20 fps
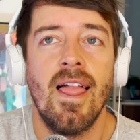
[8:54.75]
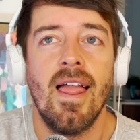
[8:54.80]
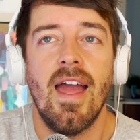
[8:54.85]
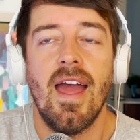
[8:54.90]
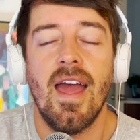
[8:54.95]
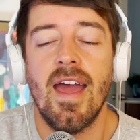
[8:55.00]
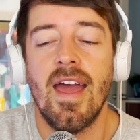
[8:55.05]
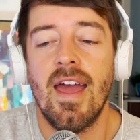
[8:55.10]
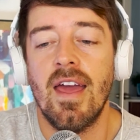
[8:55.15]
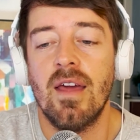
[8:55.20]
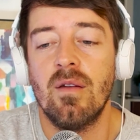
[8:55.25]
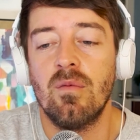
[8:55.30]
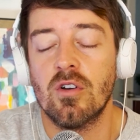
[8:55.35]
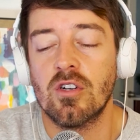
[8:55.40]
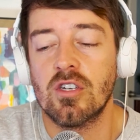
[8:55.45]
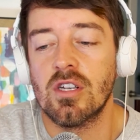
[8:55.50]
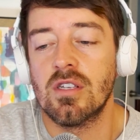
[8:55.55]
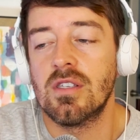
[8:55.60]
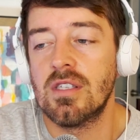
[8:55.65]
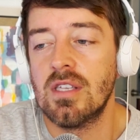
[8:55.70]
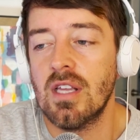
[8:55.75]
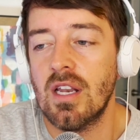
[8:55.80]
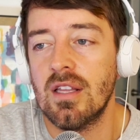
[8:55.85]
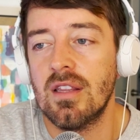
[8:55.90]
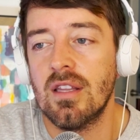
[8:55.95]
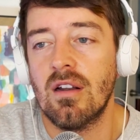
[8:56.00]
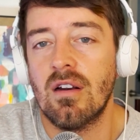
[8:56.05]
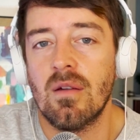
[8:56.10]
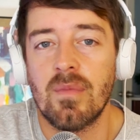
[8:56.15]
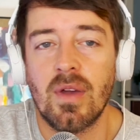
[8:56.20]
And we're just sitting
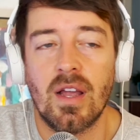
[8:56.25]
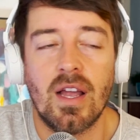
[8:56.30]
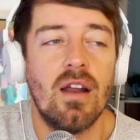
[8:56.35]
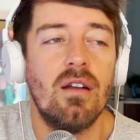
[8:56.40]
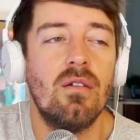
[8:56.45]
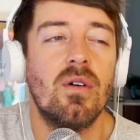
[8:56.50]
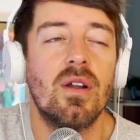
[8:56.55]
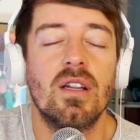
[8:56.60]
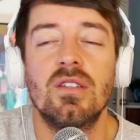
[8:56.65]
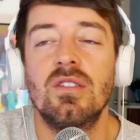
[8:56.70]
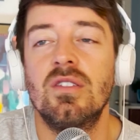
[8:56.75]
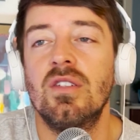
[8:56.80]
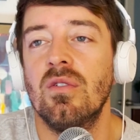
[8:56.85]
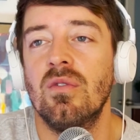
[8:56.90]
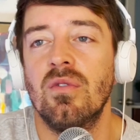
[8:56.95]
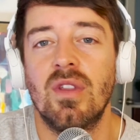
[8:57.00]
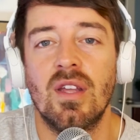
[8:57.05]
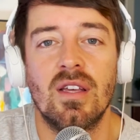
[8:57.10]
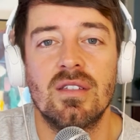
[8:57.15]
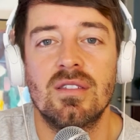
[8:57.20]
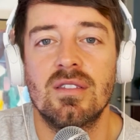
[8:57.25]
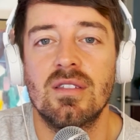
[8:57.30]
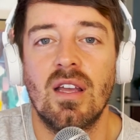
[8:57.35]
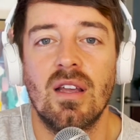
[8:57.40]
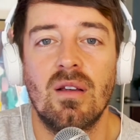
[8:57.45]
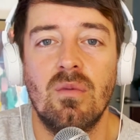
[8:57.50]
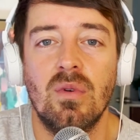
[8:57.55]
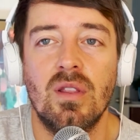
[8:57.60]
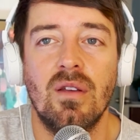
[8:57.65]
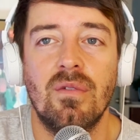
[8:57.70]
there and I'm like, I don't want to do this.
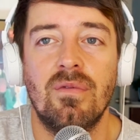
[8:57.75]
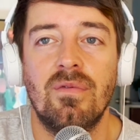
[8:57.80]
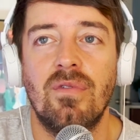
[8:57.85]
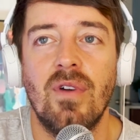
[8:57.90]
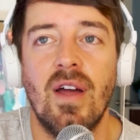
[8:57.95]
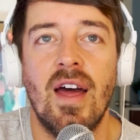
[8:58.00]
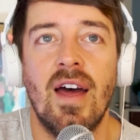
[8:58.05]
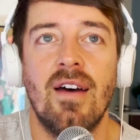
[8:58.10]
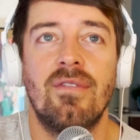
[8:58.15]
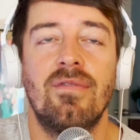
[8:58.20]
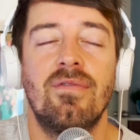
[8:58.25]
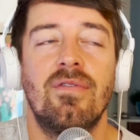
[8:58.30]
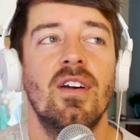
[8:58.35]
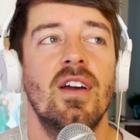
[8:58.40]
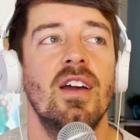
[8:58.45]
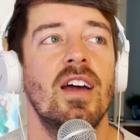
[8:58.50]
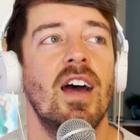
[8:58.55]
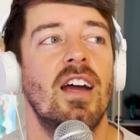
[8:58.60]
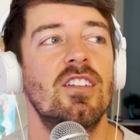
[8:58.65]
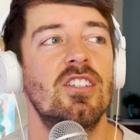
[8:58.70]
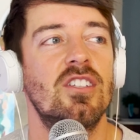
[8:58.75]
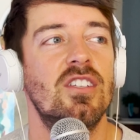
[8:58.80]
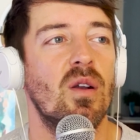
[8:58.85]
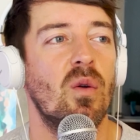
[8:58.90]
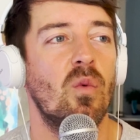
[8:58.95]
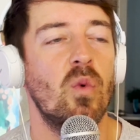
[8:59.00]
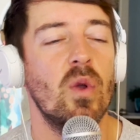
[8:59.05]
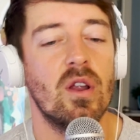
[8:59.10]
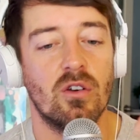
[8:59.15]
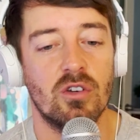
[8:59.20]
Like, what the F? I just did a
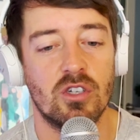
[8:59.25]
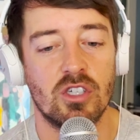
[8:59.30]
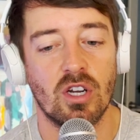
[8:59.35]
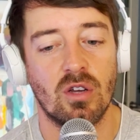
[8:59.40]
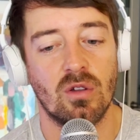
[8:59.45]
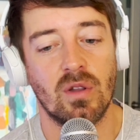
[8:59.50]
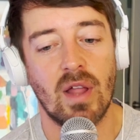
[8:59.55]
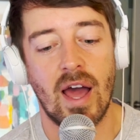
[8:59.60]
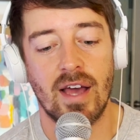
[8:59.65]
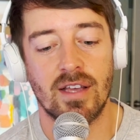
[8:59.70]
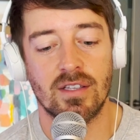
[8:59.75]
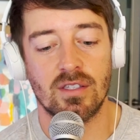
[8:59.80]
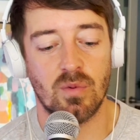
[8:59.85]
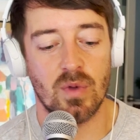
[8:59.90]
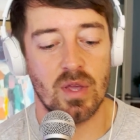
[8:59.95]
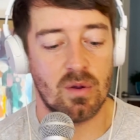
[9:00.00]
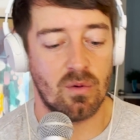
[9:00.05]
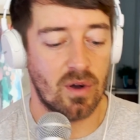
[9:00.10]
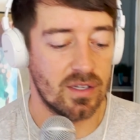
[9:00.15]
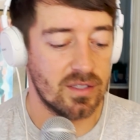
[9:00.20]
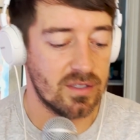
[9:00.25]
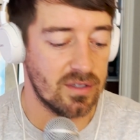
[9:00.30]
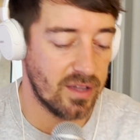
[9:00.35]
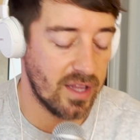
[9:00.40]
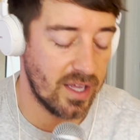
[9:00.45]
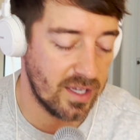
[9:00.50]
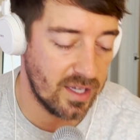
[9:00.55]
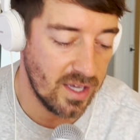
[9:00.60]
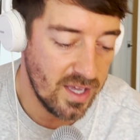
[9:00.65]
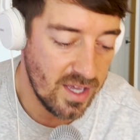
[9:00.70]
weird show last week where I had to,
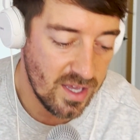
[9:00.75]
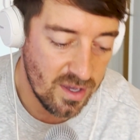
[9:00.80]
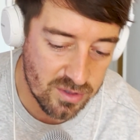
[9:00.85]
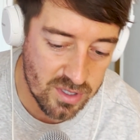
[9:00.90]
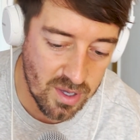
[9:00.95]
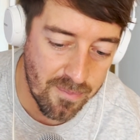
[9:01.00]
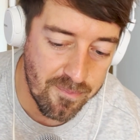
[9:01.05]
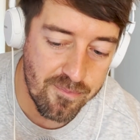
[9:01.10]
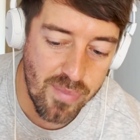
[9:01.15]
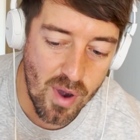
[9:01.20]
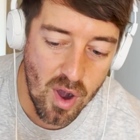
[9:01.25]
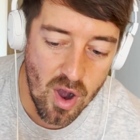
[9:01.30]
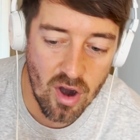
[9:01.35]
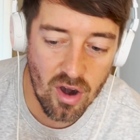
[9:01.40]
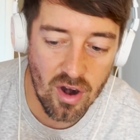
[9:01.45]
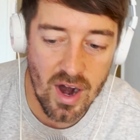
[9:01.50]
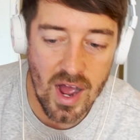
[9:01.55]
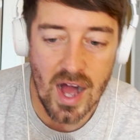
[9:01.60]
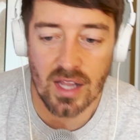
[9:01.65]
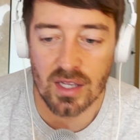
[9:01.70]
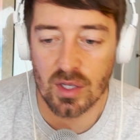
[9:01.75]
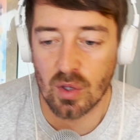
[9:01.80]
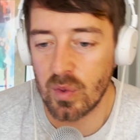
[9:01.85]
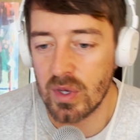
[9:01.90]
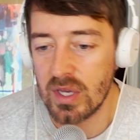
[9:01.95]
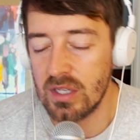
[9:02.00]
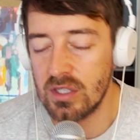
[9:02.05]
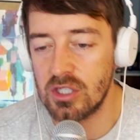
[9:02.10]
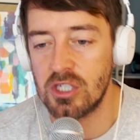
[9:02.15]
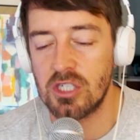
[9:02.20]
like, it was a bar
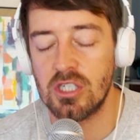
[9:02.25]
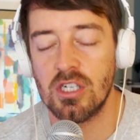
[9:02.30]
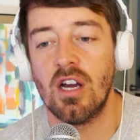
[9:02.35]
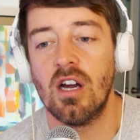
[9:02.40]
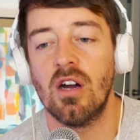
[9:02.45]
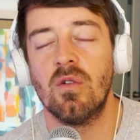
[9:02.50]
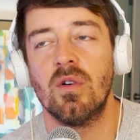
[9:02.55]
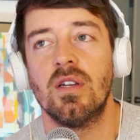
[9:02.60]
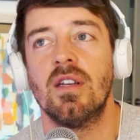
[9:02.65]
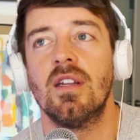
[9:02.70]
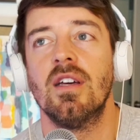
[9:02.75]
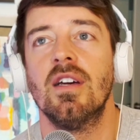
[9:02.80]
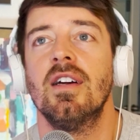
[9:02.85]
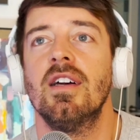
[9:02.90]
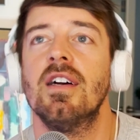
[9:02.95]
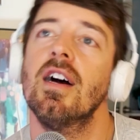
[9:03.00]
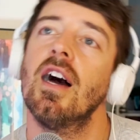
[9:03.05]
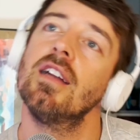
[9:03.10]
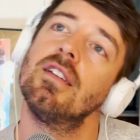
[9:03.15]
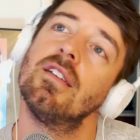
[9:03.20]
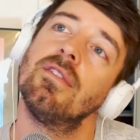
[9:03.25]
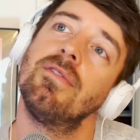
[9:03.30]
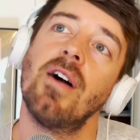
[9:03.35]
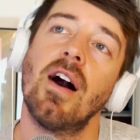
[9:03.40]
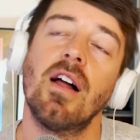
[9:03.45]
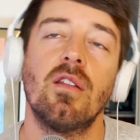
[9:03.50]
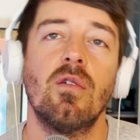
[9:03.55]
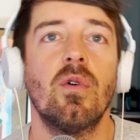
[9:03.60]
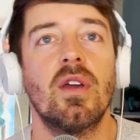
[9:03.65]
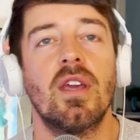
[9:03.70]
Halloween show and I had to follow a